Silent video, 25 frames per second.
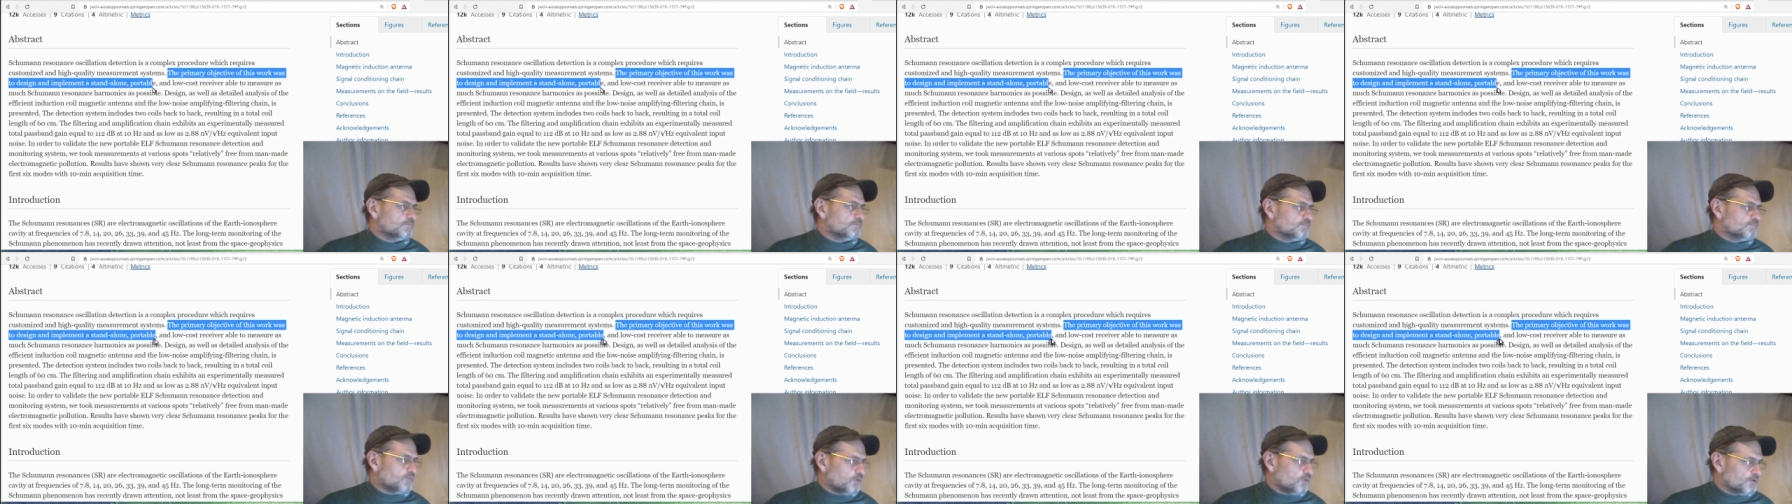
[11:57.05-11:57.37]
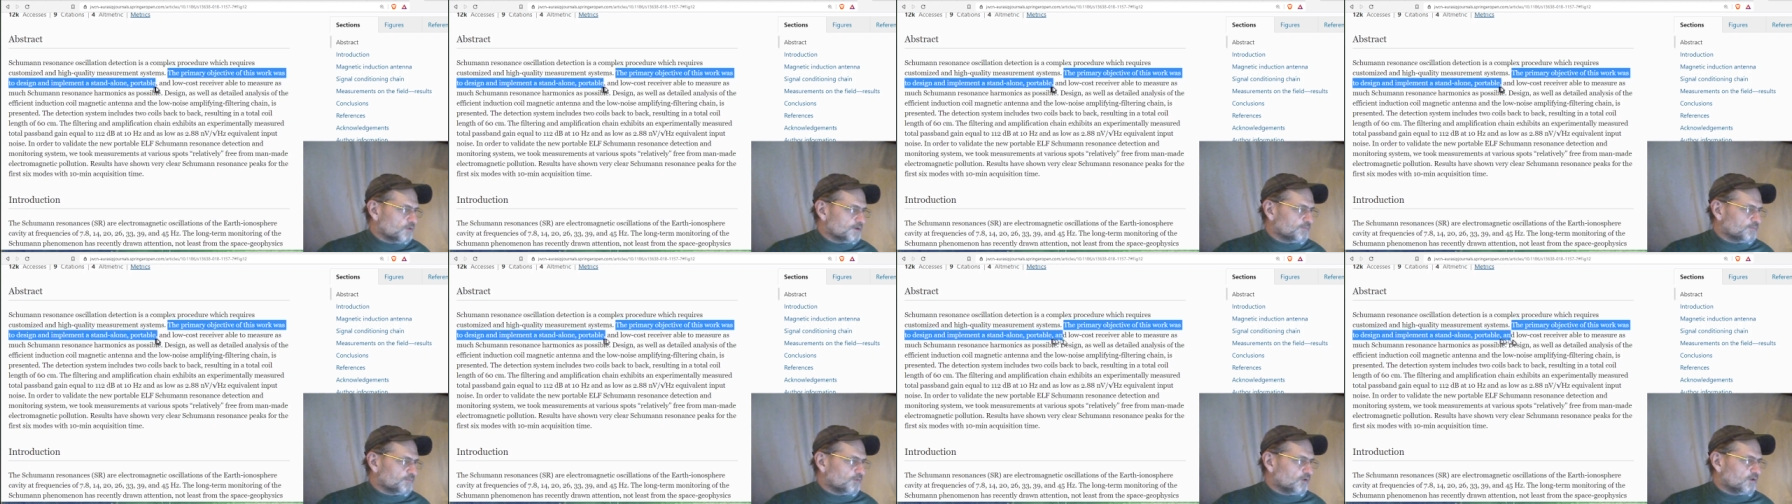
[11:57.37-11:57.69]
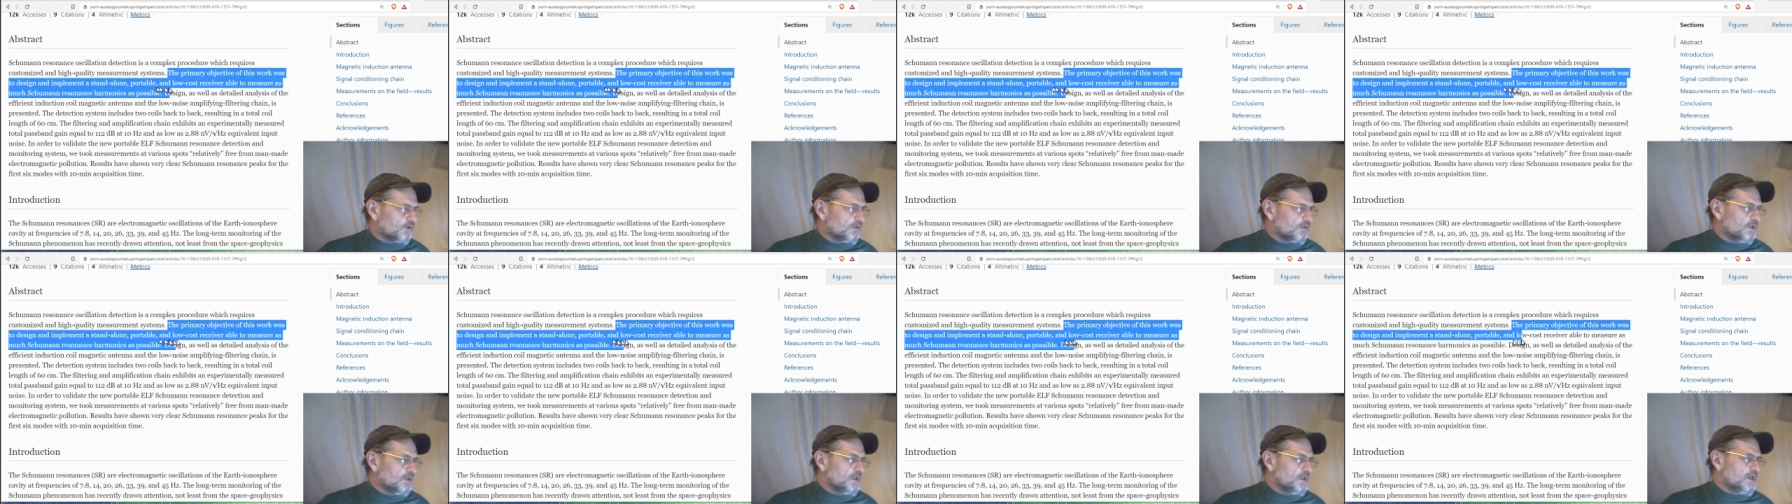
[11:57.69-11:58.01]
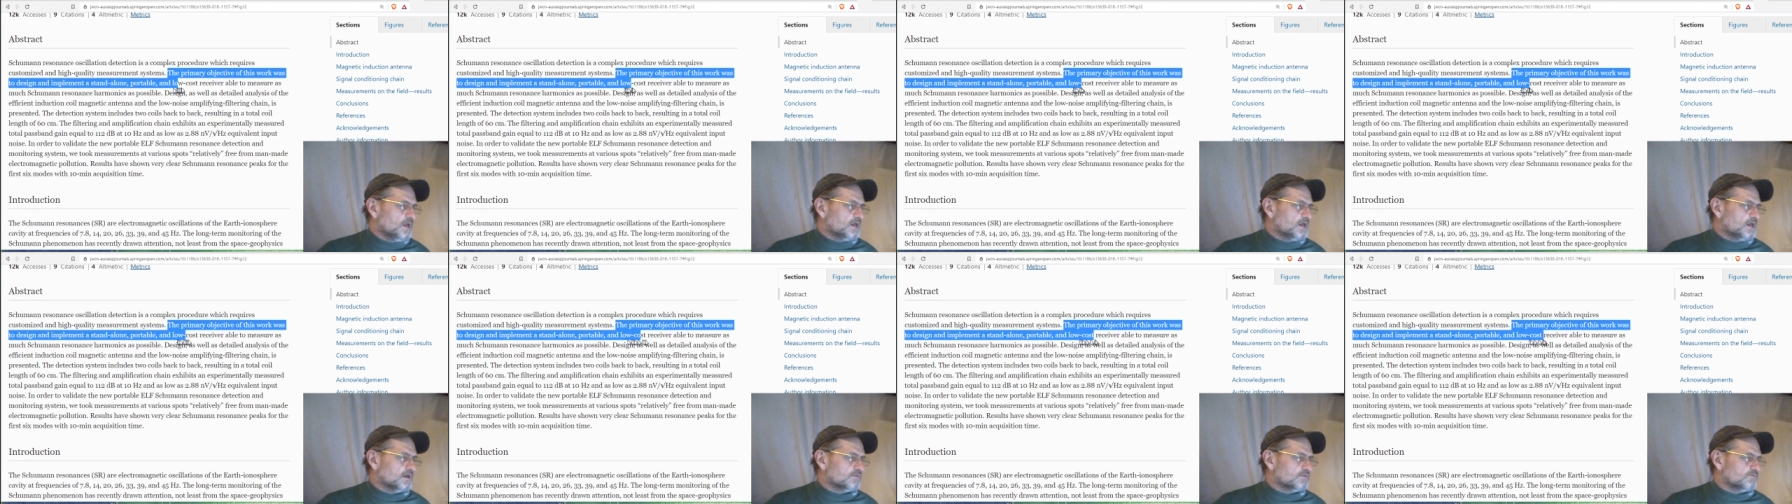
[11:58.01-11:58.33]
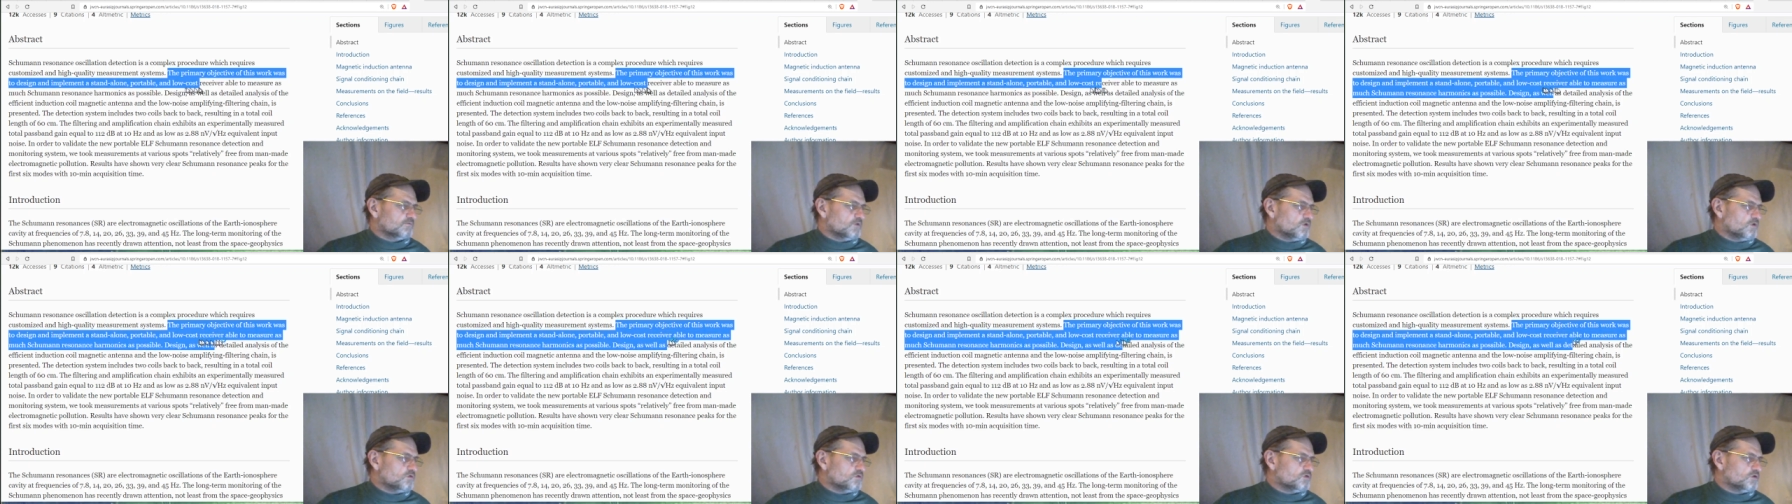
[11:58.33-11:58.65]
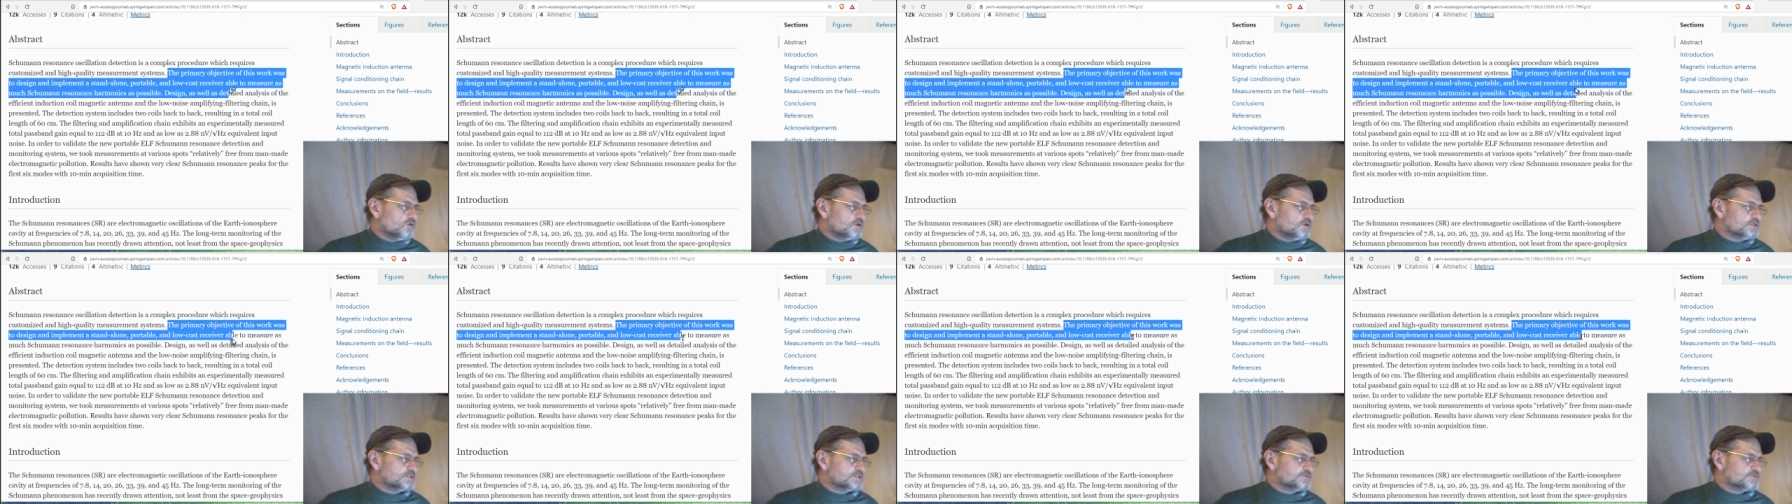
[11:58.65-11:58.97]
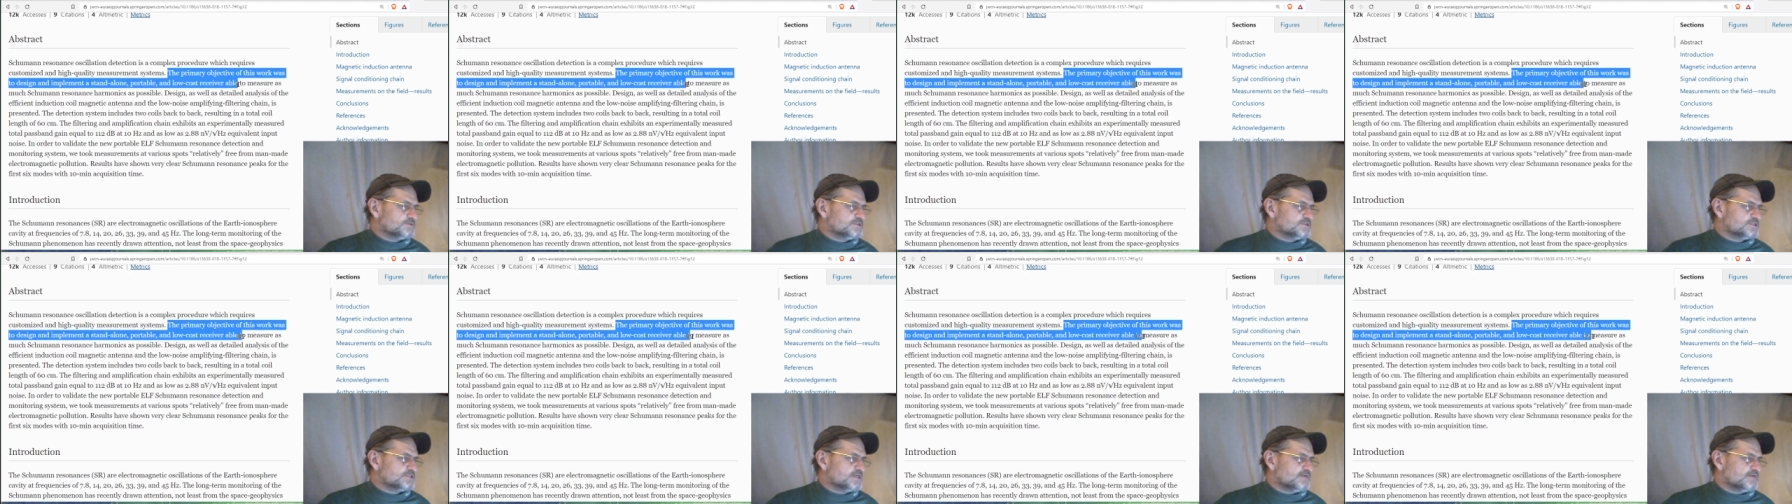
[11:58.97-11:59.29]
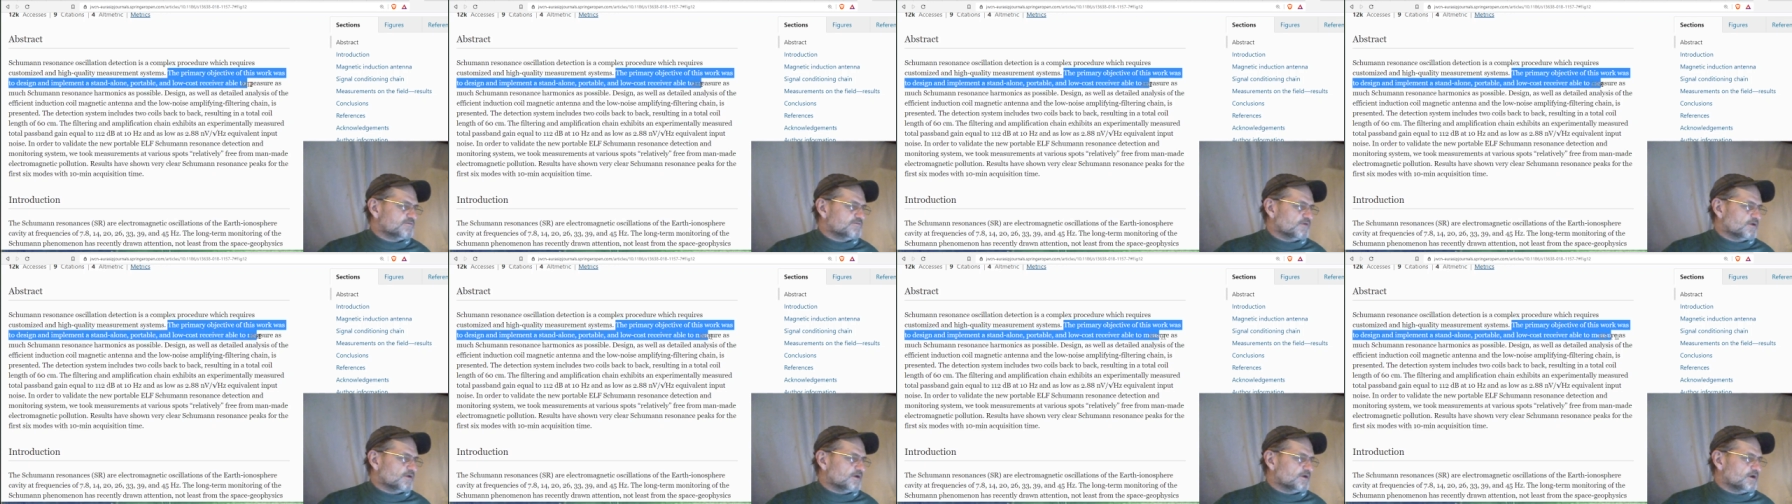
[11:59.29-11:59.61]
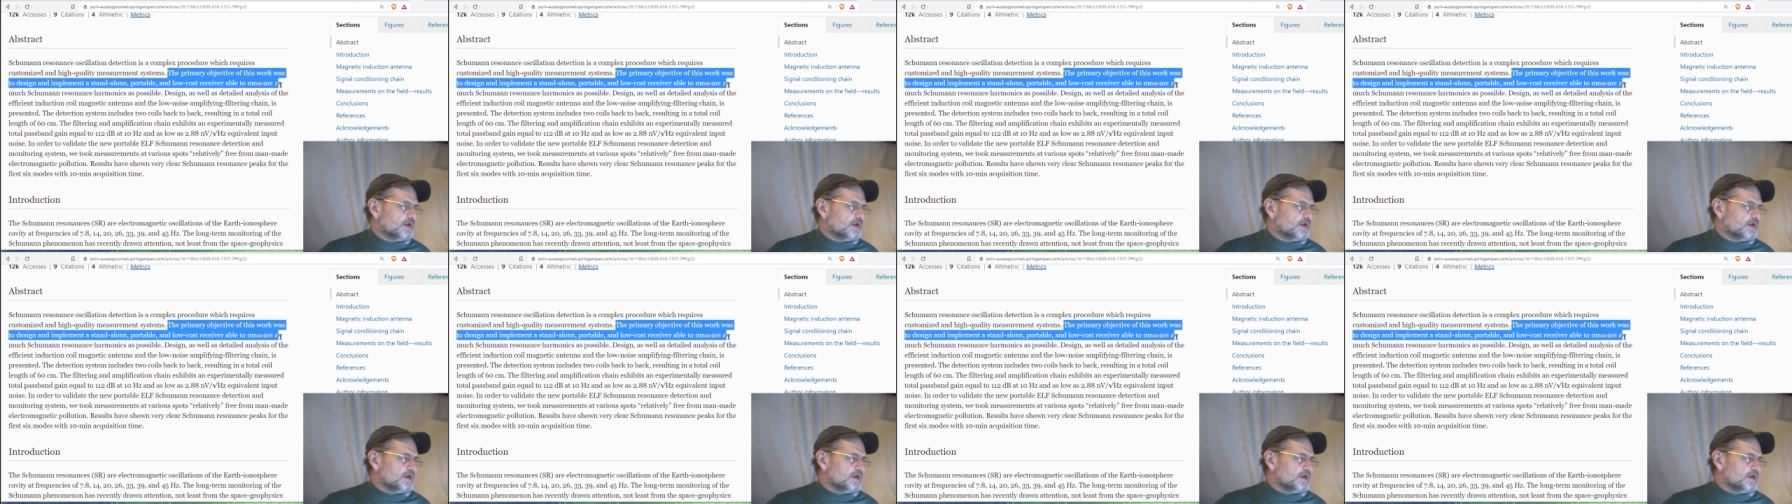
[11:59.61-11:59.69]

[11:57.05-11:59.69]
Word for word: portable, and low cost receiver